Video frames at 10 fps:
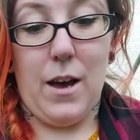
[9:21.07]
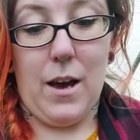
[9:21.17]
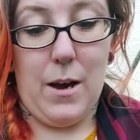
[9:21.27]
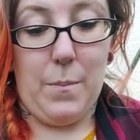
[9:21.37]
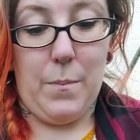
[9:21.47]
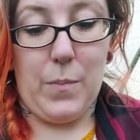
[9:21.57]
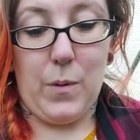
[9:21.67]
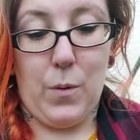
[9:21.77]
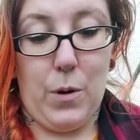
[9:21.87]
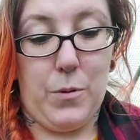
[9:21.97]

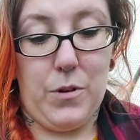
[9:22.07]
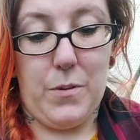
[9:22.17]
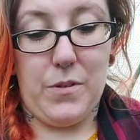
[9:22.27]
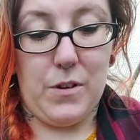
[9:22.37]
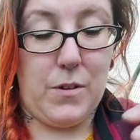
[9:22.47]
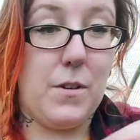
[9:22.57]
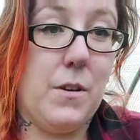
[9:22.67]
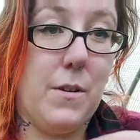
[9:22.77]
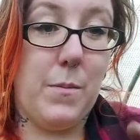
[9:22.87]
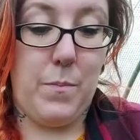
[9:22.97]
what I will do is just
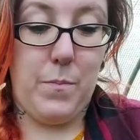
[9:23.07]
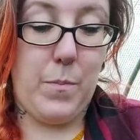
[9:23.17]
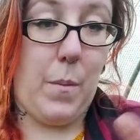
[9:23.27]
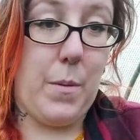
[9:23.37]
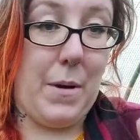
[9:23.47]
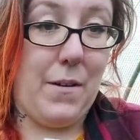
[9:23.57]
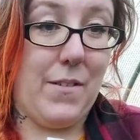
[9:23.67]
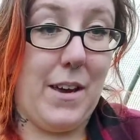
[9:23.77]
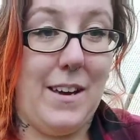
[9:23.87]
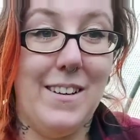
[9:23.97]
pop them out
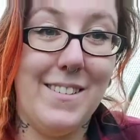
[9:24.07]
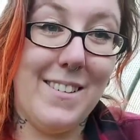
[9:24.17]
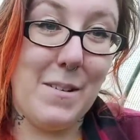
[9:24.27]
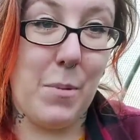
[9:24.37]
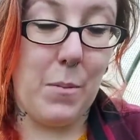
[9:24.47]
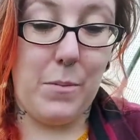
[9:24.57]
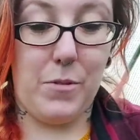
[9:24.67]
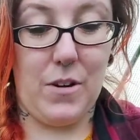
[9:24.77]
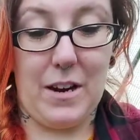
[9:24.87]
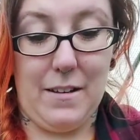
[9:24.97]
of here, pop them
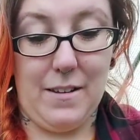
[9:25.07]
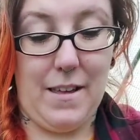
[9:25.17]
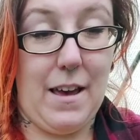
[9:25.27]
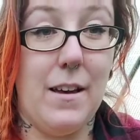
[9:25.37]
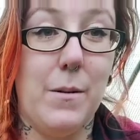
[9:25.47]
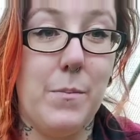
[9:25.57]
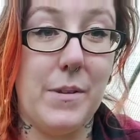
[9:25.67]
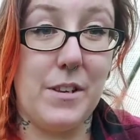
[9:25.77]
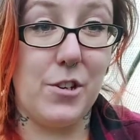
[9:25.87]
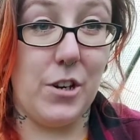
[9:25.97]
straight into their
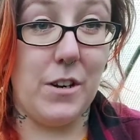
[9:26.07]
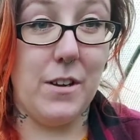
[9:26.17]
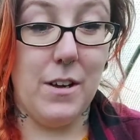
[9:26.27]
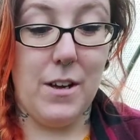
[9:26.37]
position.